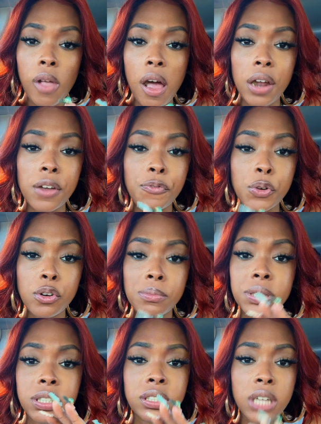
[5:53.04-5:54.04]
And the food
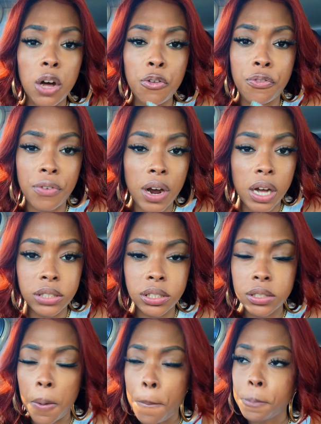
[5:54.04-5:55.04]
be so fresh.